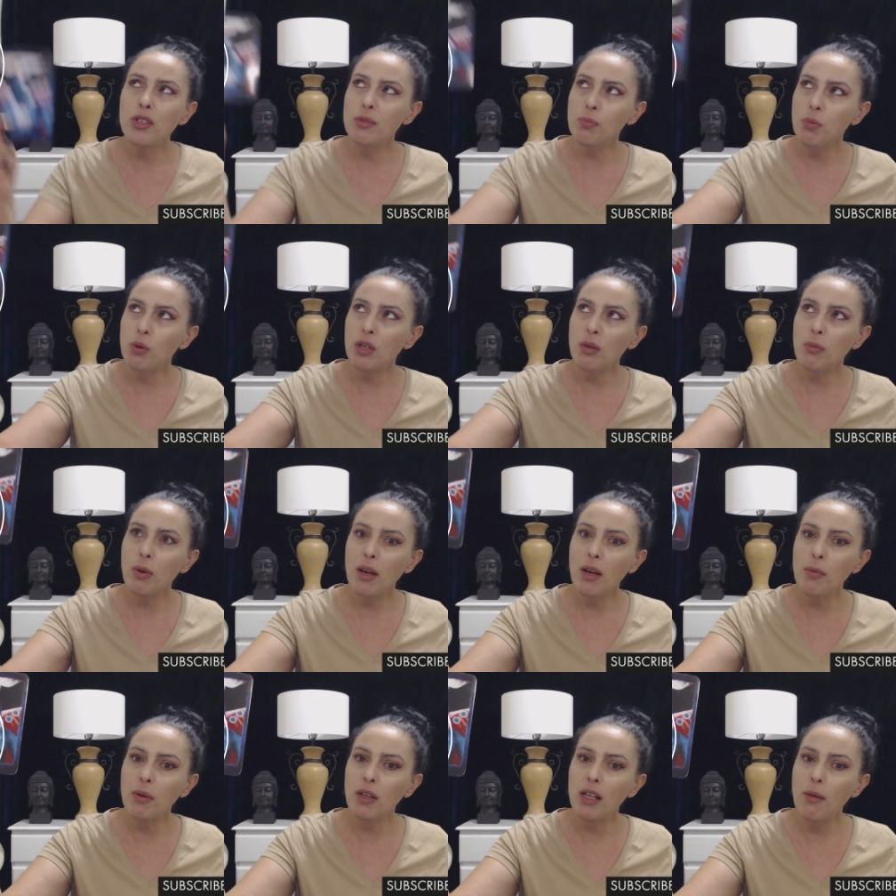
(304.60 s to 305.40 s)
putting
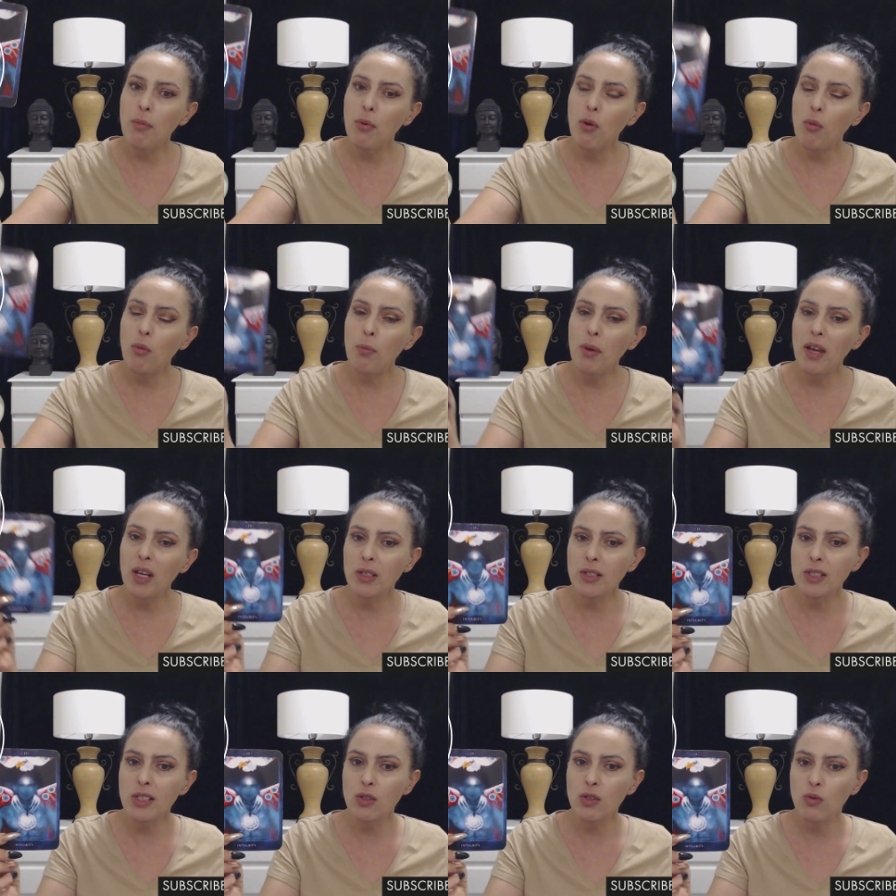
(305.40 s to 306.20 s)
people up on
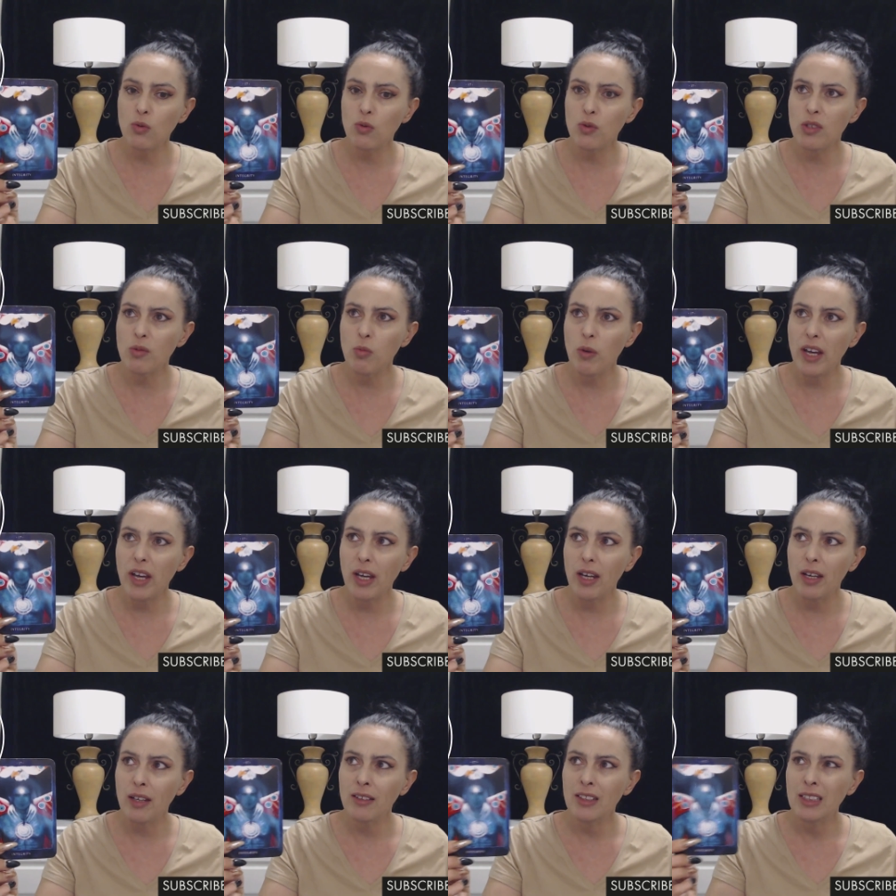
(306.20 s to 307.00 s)
pedestals
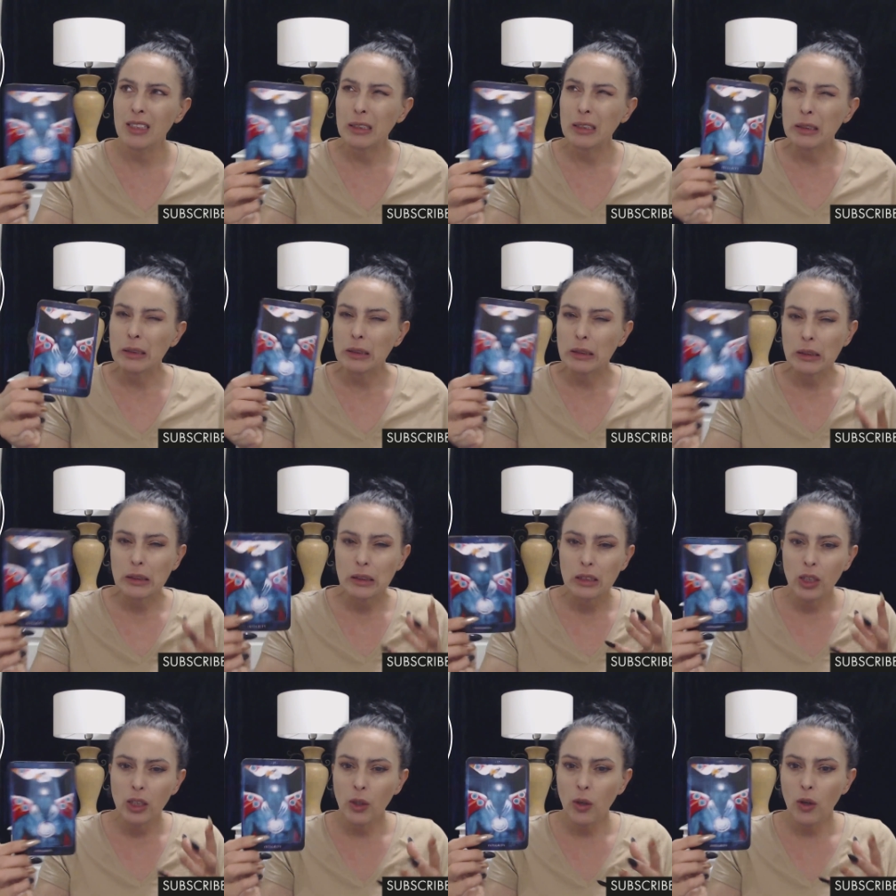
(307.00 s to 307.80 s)
where,
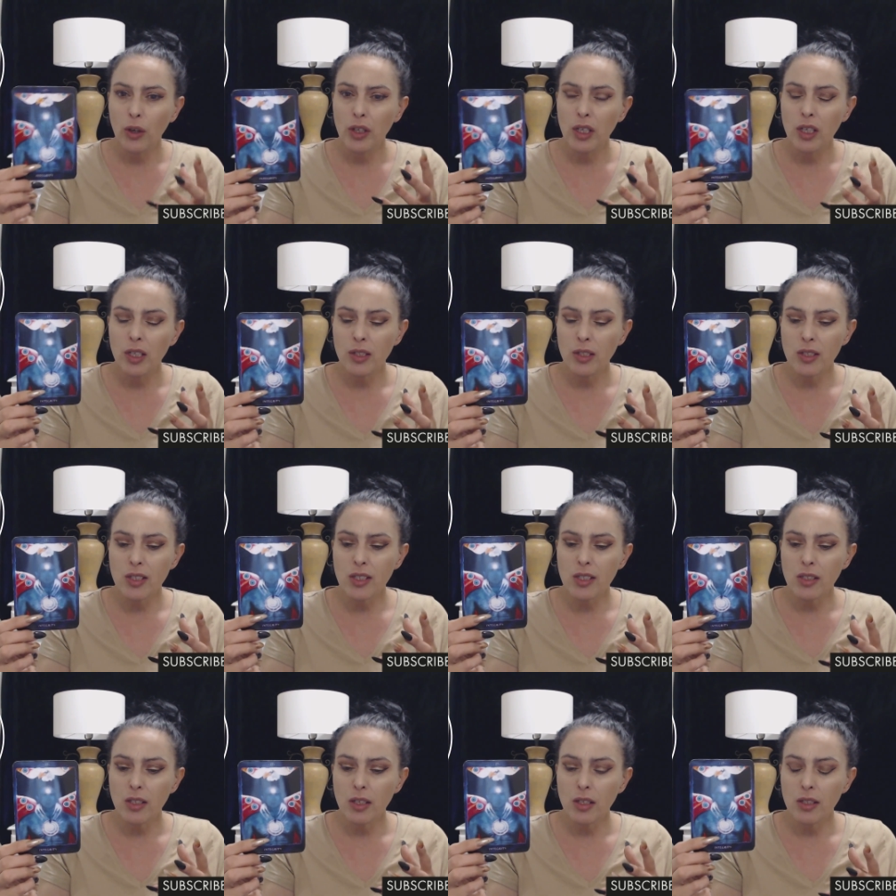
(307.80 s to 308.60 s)
you know,
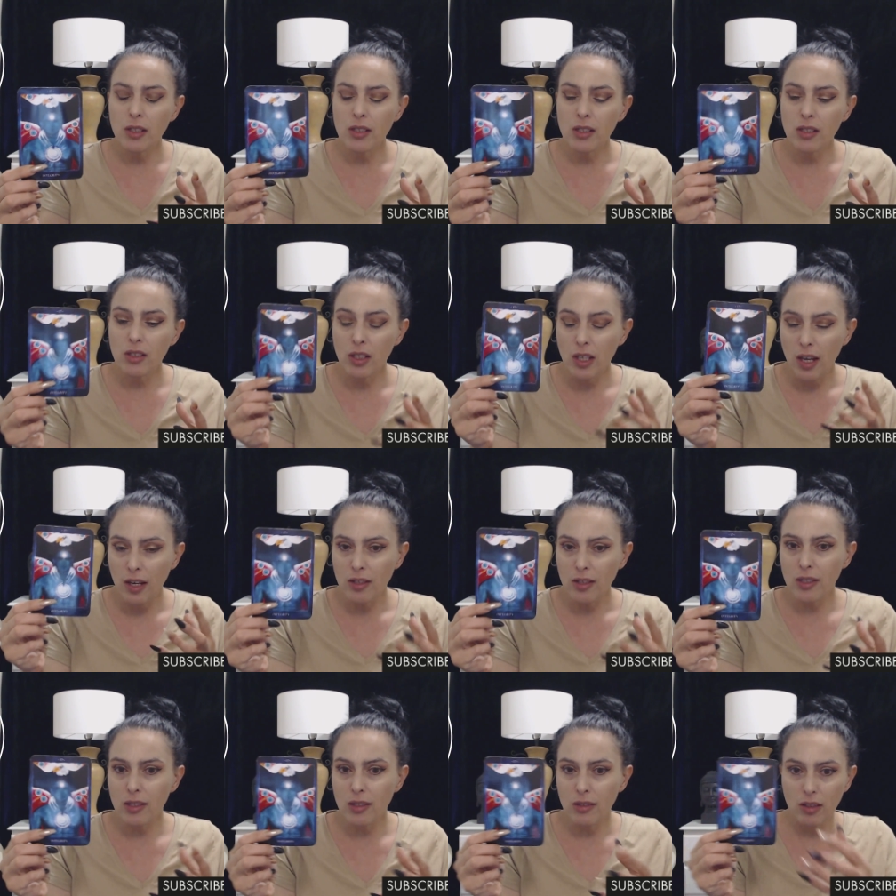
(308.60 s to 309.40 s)
it's, it's
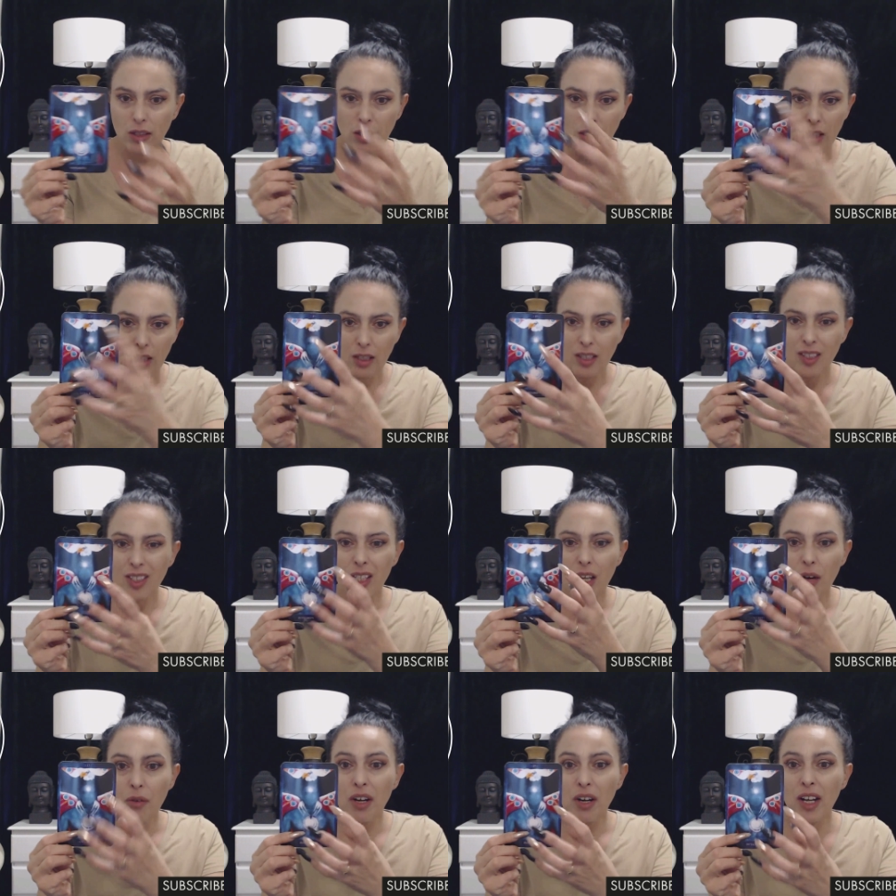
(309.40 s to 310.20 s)
yes, is
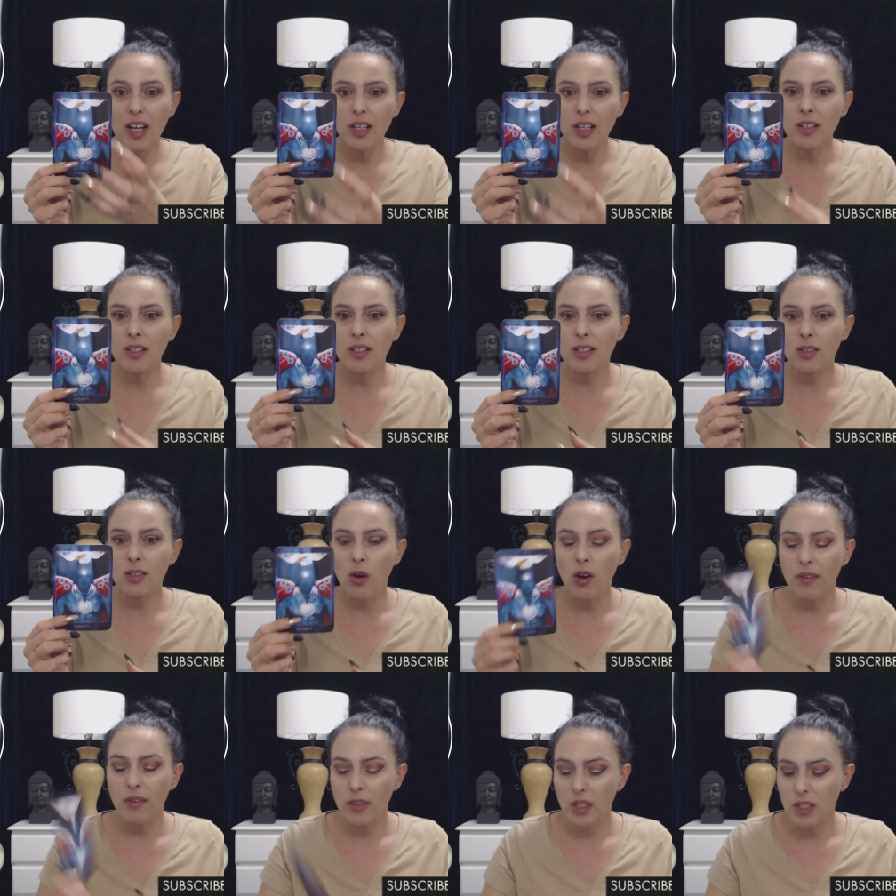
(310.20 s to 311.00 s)
there a need
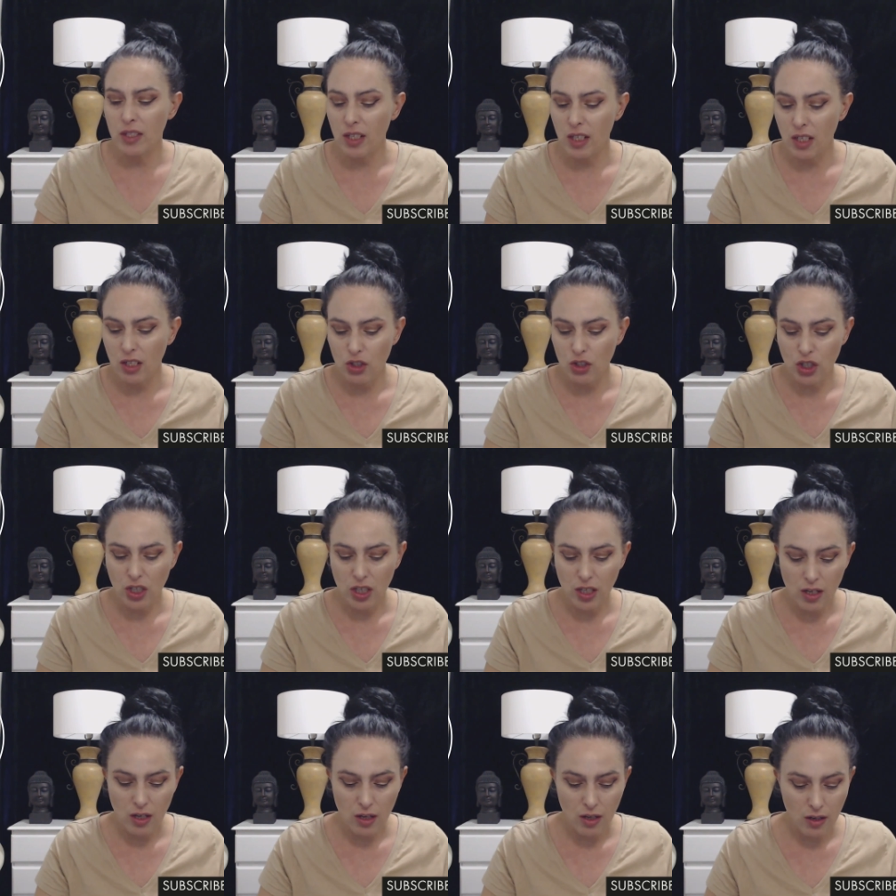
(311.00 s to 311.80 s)
inside of this energy?